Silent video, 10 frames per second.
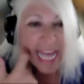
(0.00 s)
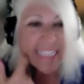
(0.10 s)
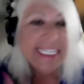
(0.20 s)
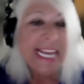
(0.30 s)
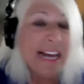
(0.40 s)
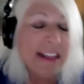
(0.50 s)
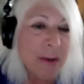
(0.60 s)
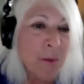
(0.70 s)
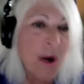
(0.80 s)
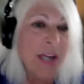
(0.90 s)
Tell them
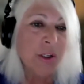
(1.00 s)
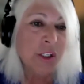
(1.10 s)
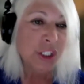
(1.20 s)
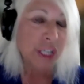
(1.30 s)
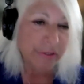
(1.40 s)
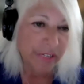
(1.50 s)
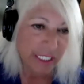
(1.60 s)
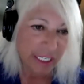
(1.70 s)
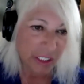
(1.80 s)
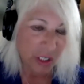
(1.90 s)
what your
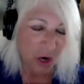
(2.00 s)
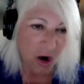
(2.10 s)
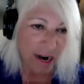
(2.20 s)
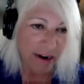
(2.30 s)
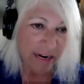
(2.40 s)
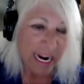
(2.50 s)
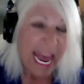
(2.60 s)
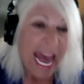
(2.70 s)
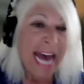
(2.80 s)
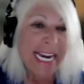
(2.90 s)
services are
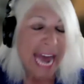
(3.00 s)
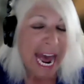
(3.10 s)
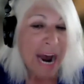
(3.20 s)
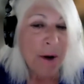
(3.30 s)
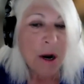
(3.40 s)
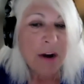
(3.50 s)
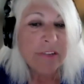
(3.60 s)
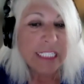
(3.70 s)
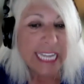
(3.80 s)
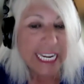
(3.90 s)
and how a
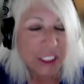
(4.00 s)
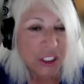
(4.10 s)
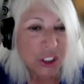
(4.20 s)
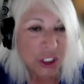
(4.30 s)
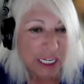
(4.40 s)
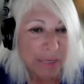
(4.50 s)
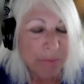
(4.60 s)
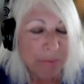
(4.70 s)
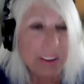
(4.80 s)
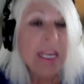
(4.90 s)
relationship
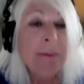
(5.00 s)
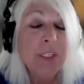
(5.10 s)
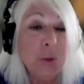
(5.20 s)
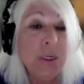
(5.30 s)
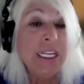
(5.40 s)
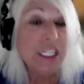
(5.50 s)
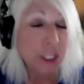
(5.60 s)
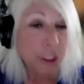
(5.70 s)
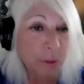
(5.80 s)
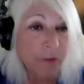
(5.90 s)
between the
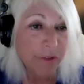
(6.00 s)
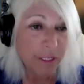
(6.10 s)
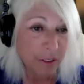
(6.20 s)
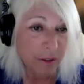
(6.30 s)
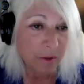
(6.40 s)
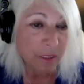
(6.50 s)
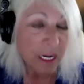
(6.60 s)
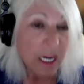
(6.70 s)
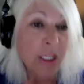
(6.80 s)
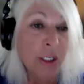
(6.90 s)
two of you
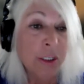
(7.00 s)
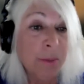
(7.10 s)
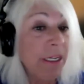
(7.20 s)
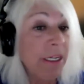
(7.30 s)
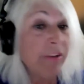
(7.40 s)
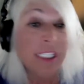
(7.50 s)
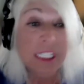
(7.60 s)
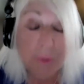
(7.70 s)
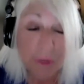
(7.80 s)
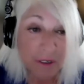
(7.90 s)
could be
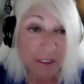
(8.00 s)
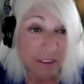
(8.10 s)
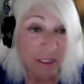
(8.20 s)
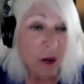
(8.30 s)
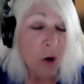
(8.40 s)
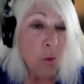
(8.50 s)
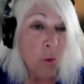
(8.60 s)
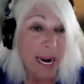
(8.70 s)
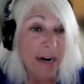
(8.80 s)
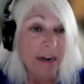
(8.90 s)
reciprocal,
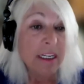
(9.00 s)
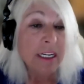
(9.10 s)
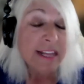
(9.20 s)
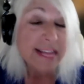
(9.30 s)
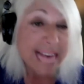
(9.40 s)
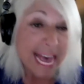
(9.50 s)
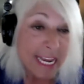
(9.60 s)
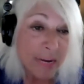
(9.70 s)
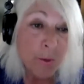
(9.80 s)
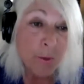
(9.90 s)
where
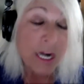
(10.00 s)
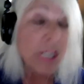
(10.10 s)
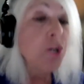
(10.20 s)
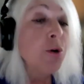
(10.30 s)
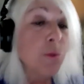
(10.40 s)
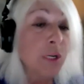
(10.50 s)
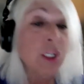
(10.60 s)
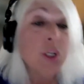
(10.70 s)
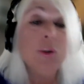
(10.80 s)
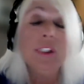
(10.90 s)
you would
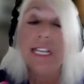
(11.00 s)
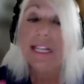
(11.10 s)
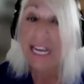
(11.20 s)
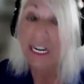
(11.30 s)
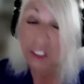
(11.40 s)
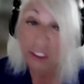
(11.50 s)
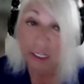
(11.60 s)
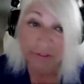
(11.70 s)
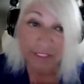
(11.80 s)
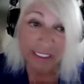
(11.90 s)
use their
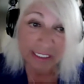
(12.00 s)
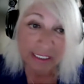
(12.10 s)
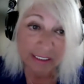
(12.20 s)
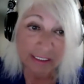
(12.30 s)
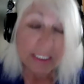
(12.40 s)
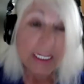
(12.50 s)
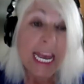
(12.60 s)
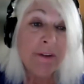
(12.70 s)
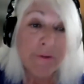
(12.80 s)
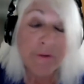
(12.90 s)
services,
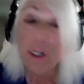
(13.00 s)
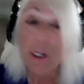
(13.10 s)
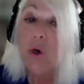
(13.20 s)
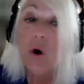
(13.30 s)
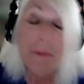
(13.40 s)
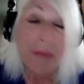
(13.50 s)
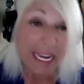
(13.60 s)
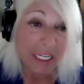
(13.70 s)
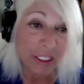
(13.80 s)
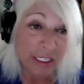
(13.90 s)
refer your
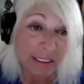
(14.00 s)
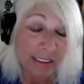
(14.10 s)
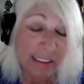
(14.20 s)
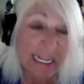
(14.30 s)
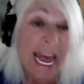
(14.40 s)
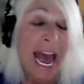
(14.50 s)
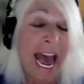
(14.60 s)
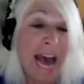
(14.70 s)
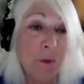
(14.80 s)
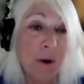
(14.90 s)
patients,
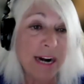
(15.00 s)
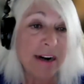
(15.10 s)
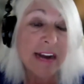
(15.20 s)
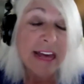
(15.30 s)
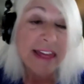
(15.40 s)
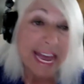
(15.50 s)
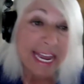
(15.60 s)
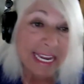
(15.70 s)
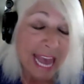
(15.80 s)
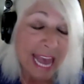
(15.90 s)
and where they
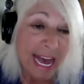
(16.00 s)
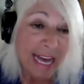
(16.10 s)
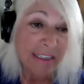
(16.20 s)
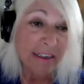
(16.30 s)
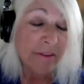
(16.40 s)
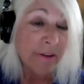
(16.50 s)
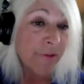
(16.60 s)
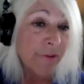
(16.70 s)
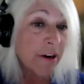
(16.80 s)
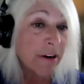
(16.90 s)
can
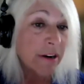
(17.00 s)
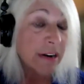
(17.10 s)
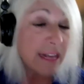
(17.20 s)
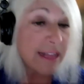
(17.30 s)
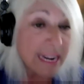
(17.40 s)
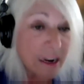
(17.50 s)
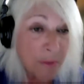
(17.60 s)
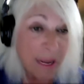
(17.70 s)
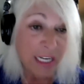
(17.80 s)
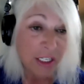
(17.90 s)
refer their
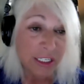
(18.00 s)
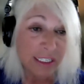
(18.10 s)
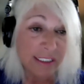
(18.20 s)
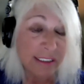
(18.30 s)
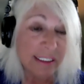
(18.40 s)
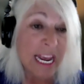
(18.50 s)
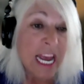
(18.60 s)
patients.